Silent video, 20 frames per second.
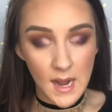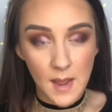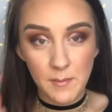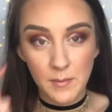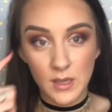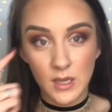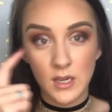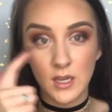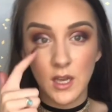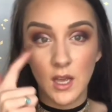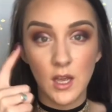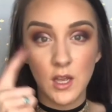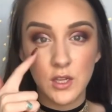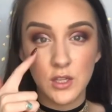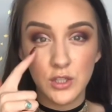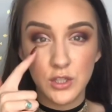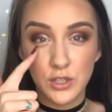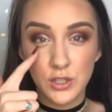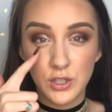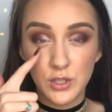I'm gonna
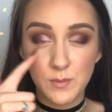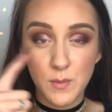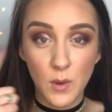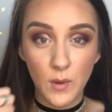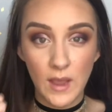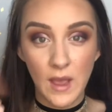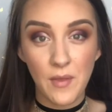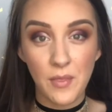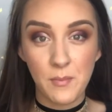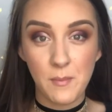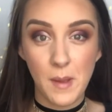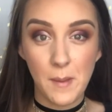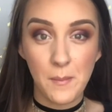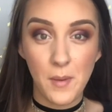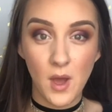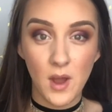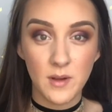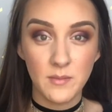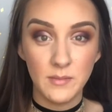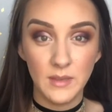smoke out my
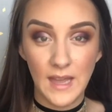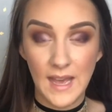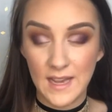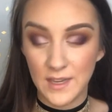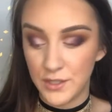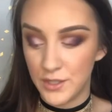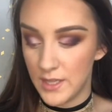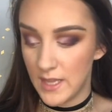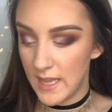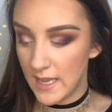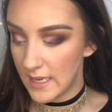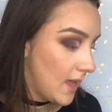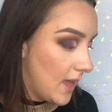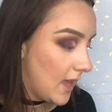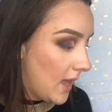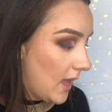bottom lash line,